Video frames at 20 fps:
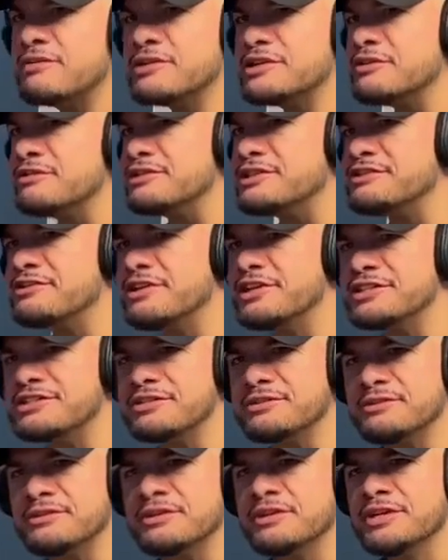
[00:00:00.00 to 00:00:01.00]
was always trying
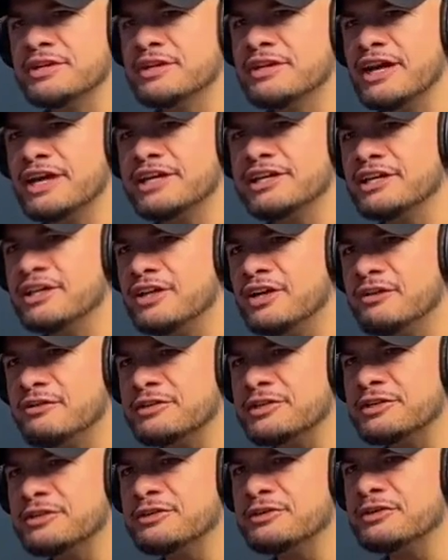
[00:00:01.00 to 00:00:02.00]
to, I get along with
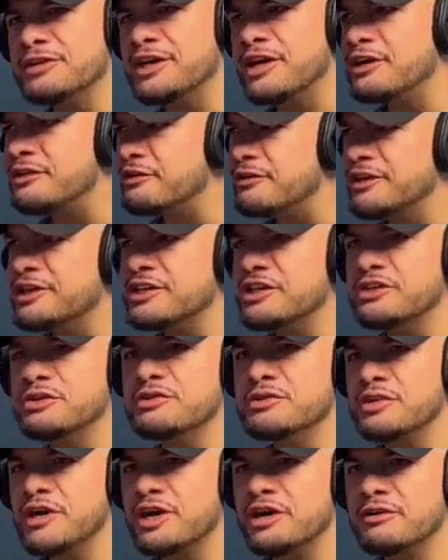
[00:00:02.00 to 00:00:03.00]
the old Conroe right. and the new
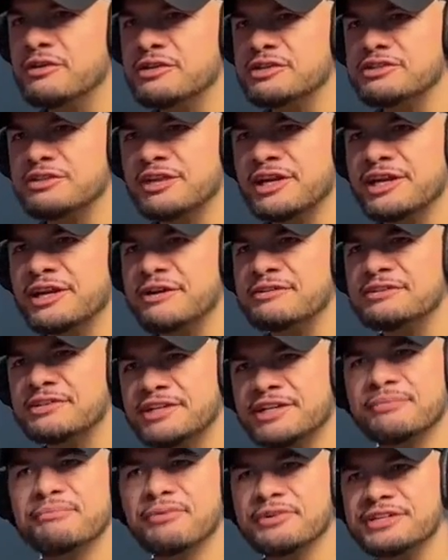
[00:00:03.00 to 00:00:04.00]
Conroe, Correct, so like correct. I'm trying
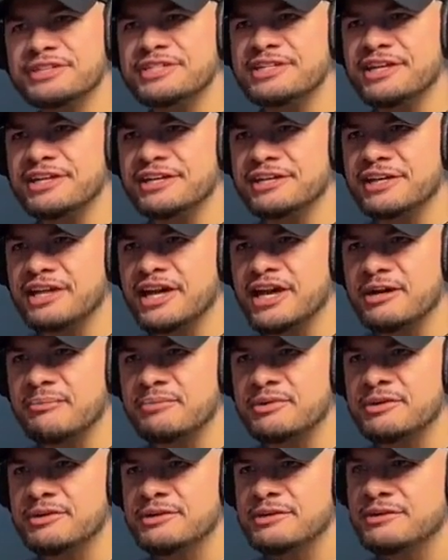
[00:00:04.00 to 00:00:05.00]
to bridge that gap. Right.